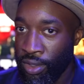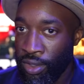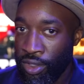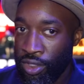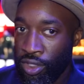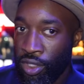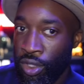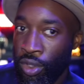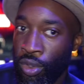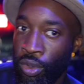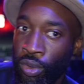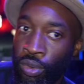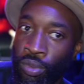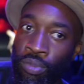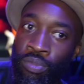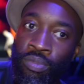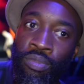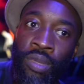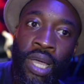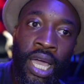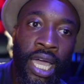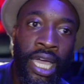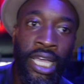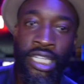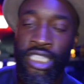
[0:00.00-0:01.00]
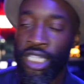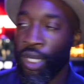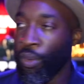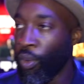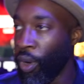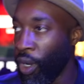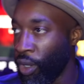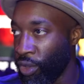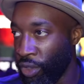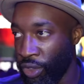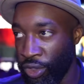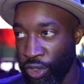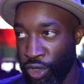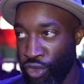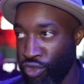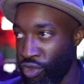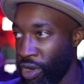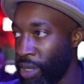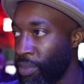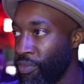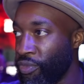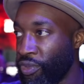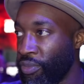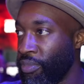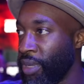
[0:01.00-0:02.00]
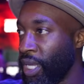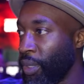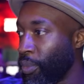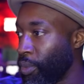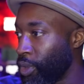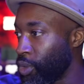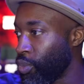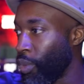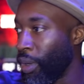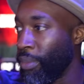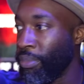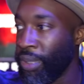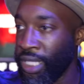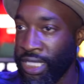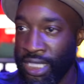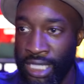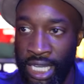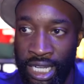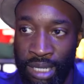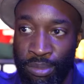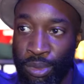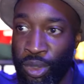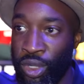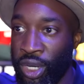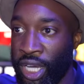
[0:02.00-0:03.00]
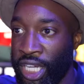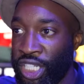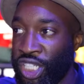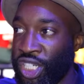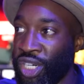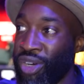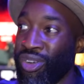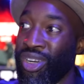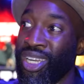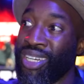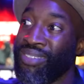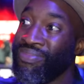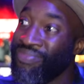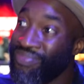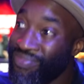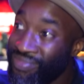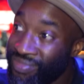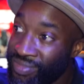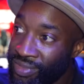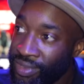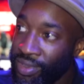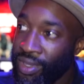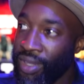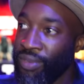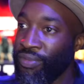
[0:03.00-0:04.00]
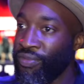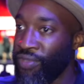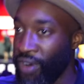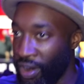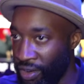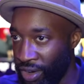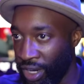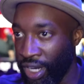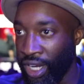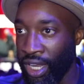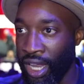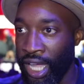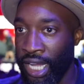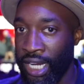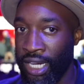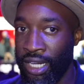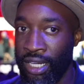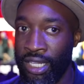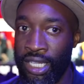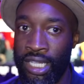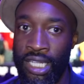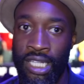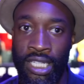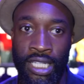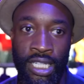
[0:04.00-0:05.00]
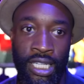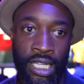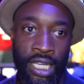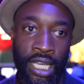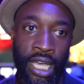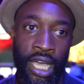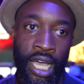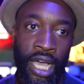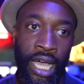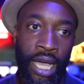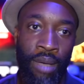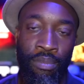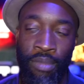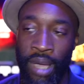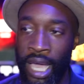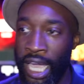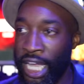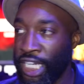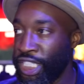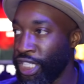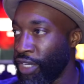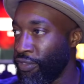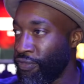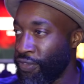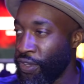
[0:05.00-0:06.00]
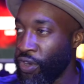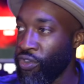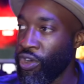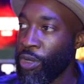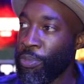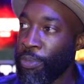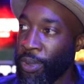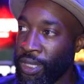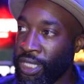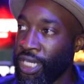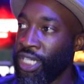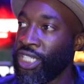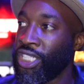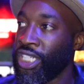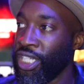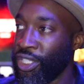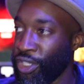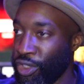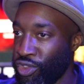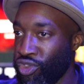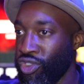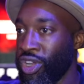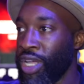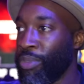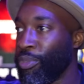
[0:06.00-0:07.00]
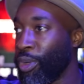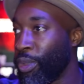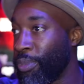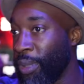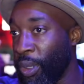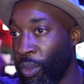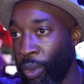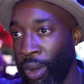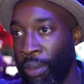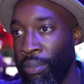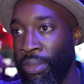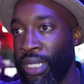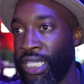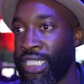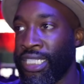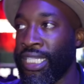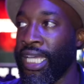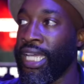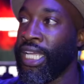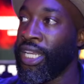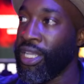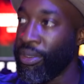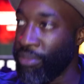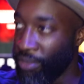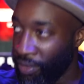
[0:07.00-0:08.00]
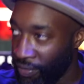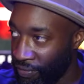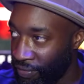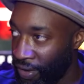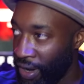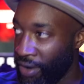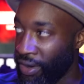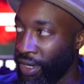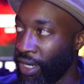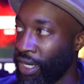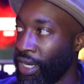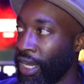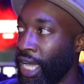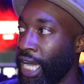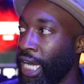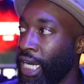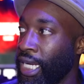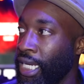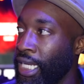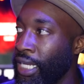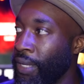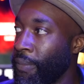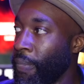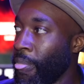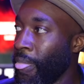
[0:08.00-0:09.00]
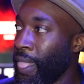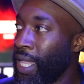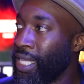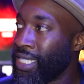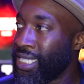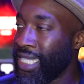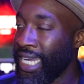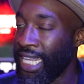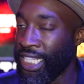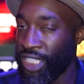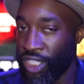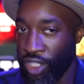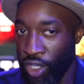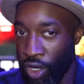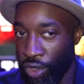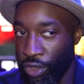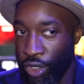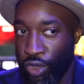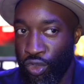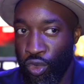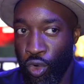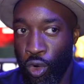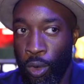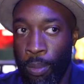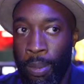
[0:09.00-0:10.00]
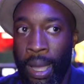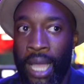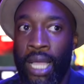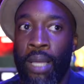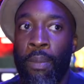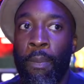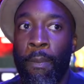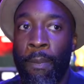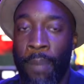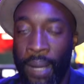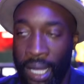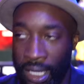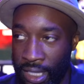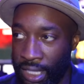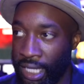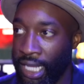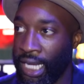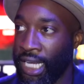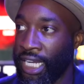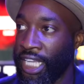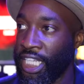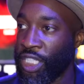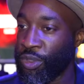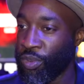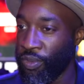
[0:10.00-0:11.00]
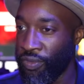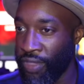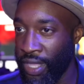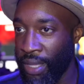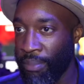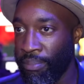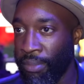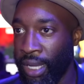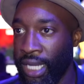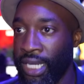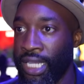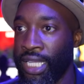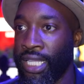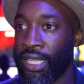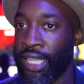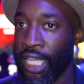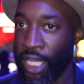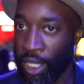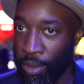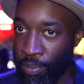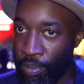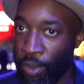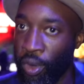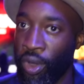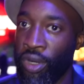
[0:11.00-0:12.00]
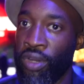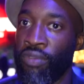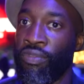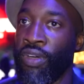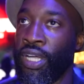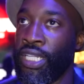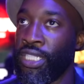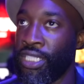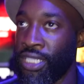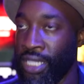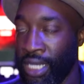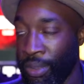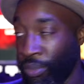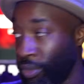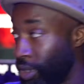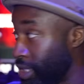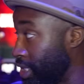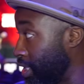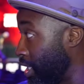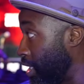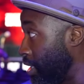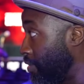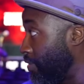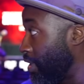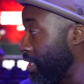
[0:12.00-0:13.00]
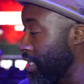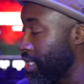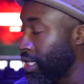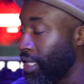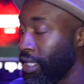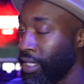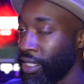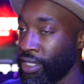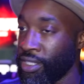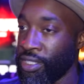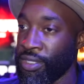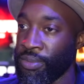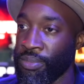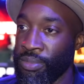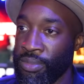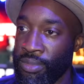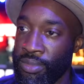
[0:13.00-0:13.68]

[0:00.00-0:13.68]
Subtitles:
So AJ Wilder, the dream for me was Wembley Stadium or Nigeria. Very unlikely. AJ Fury, potentially, the dream would be Wembley Stadium. Very unlikely. So that's the only drawback. But at least with their money, they can put on events, and we're seeing events like this.